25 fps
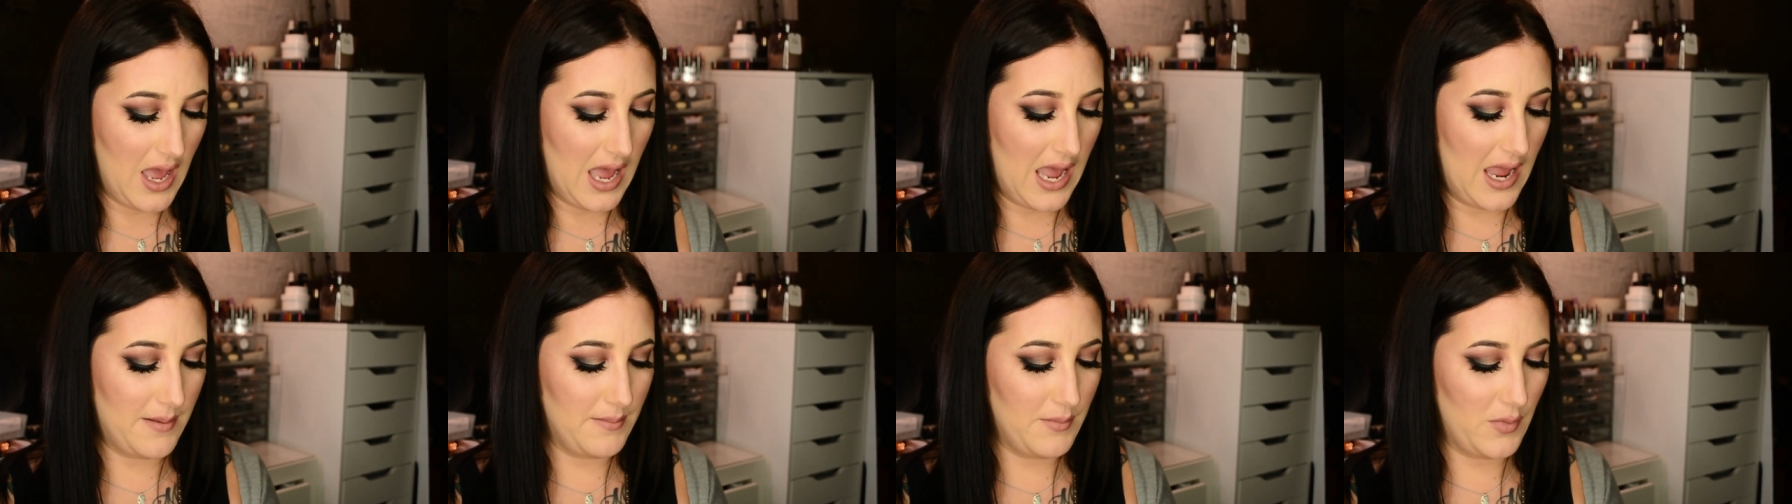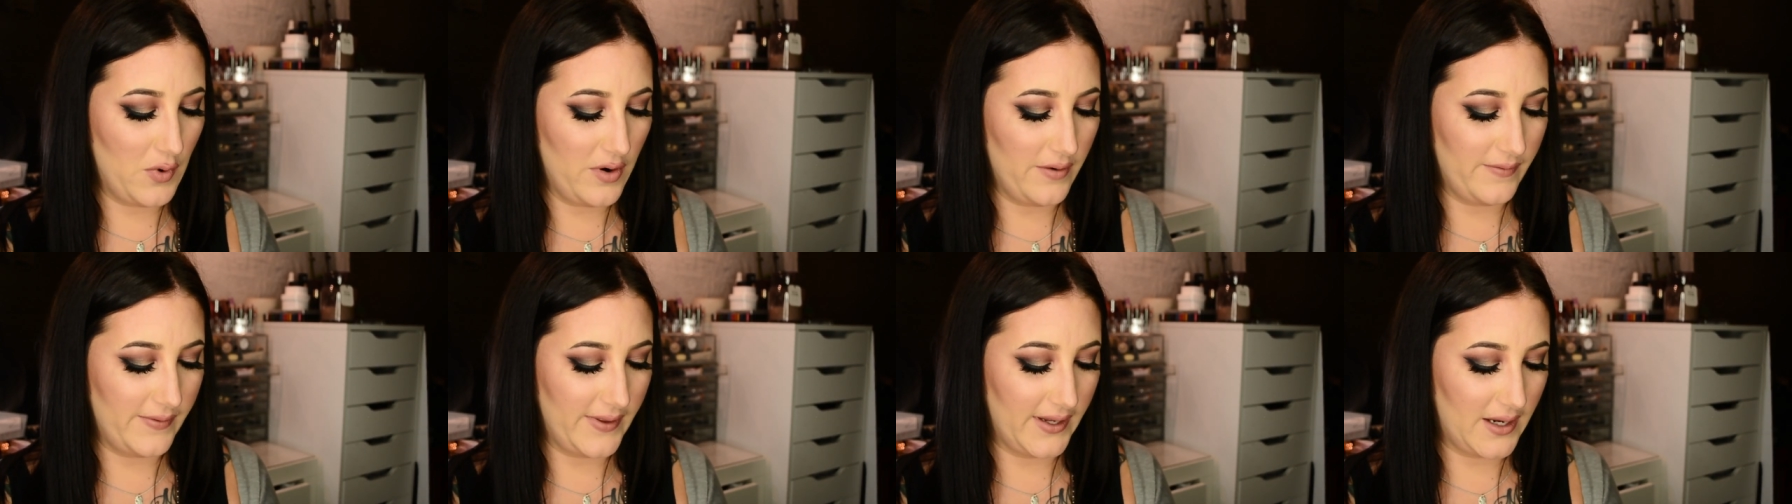I'm
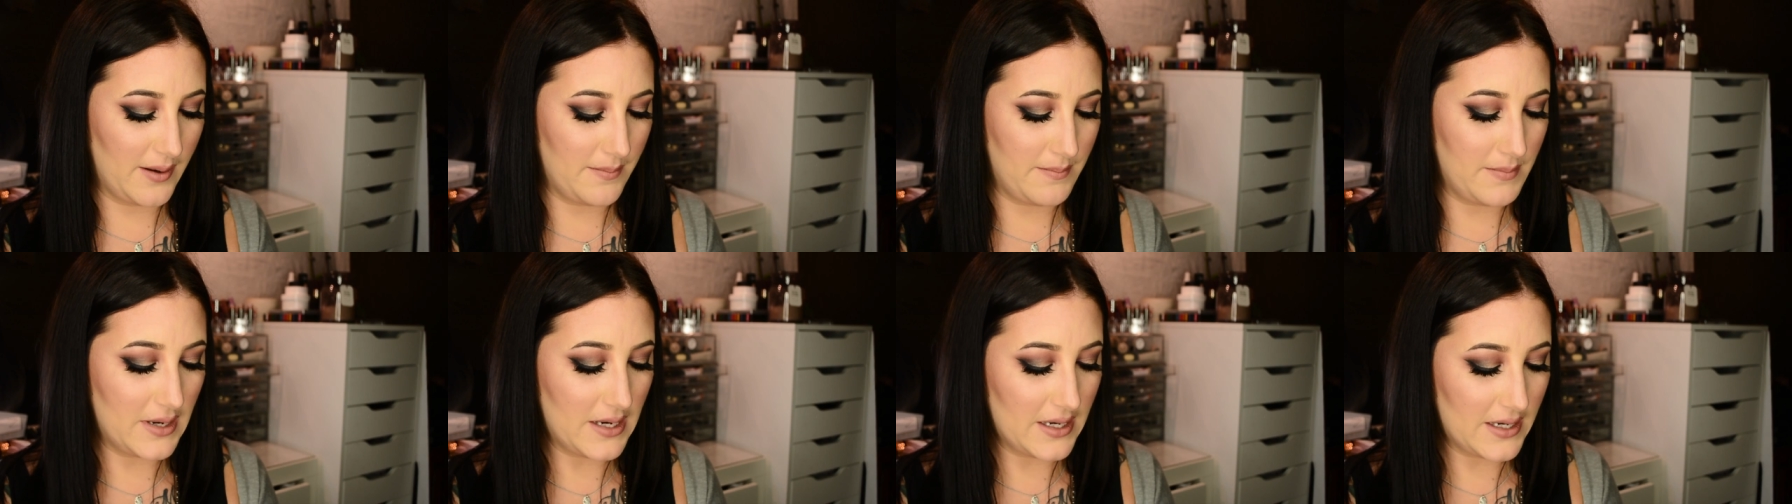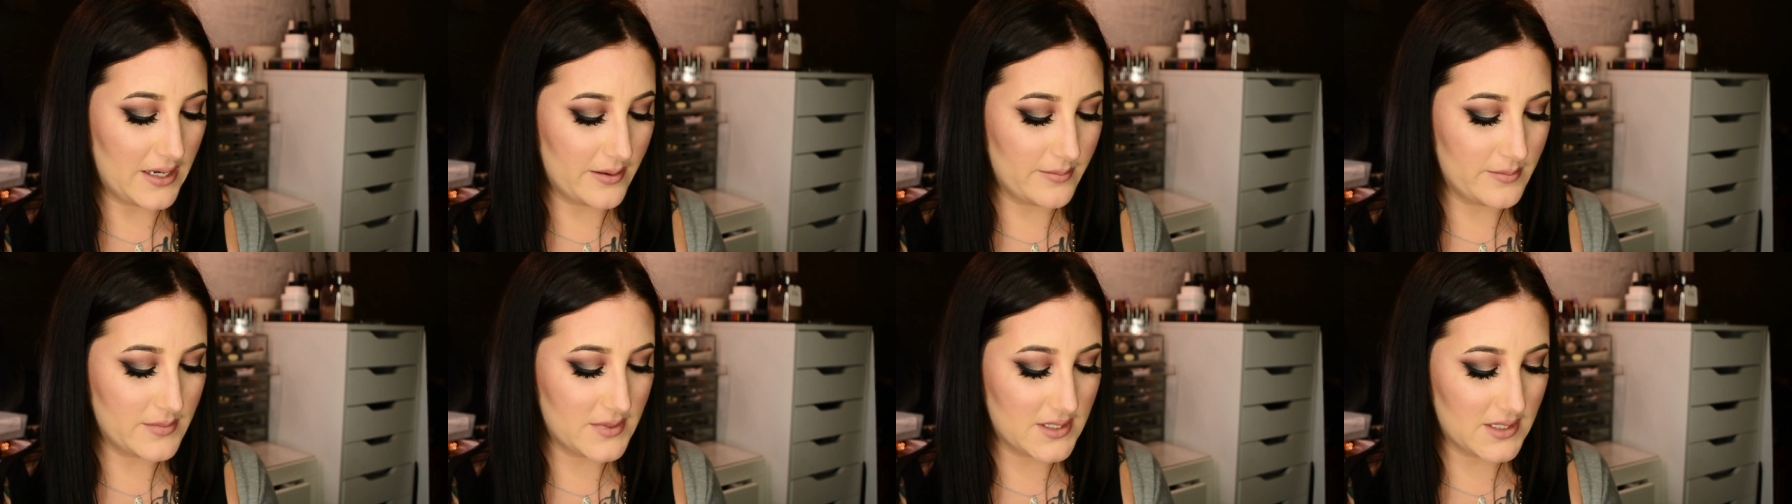more of like a
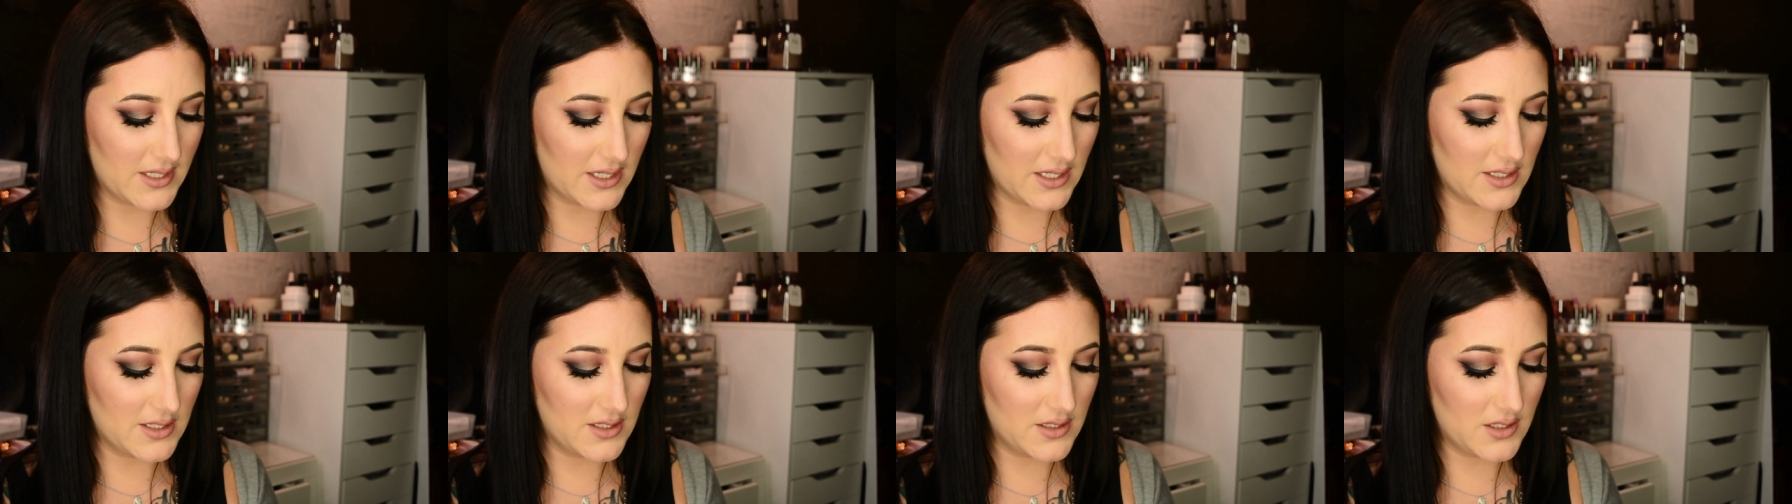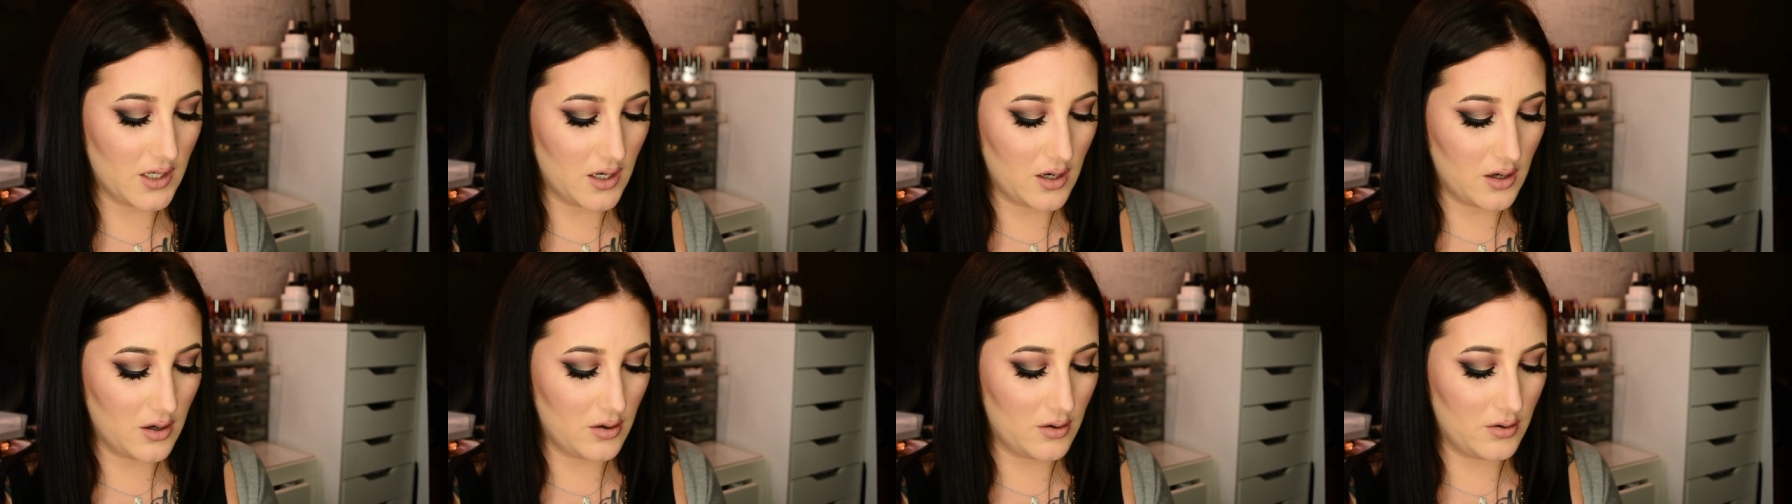medium skin
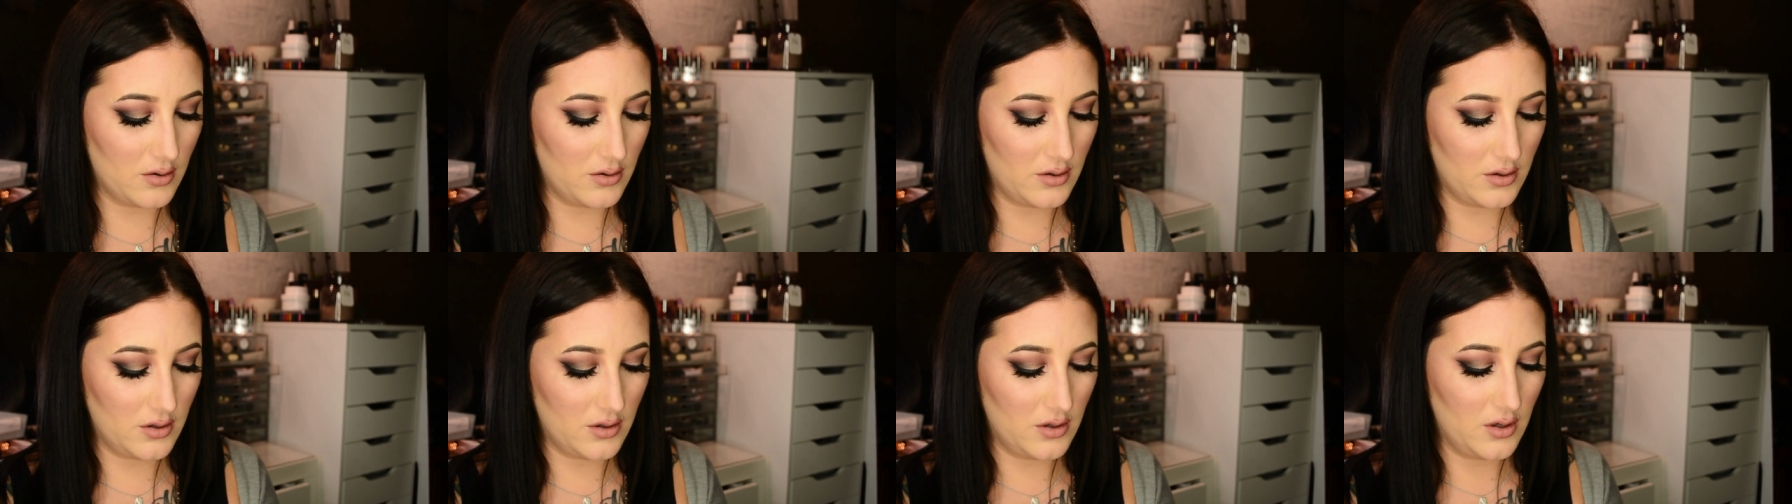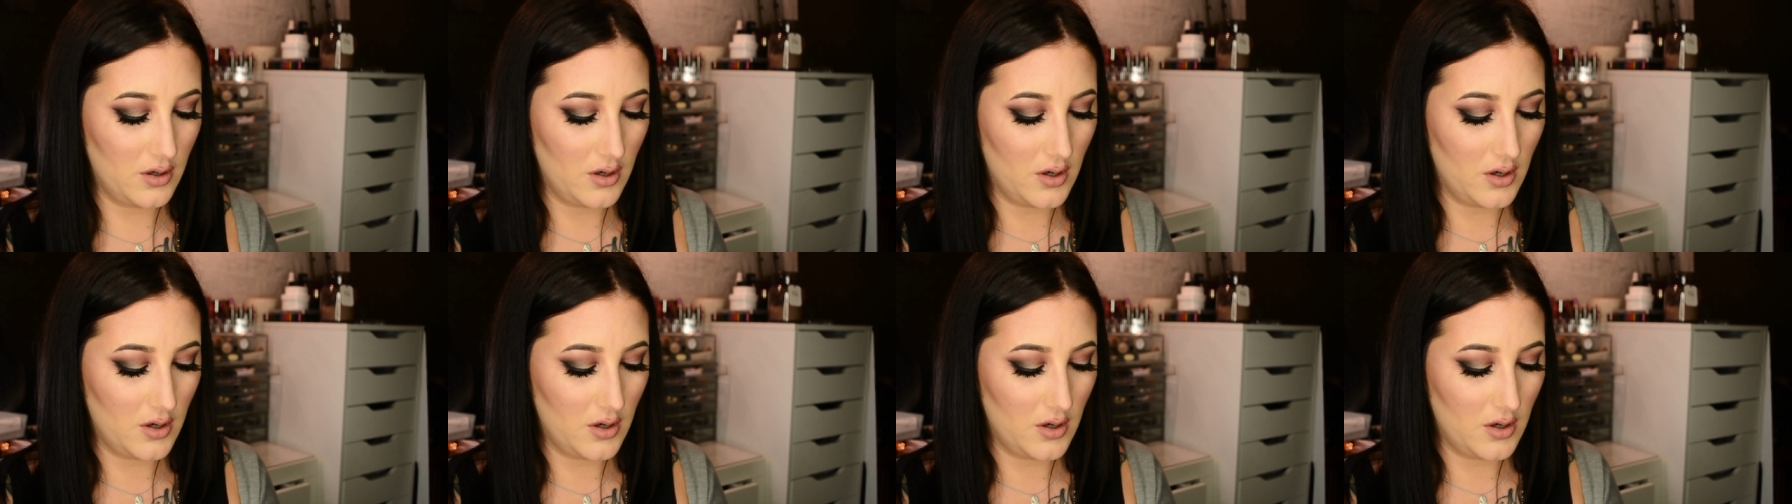tone.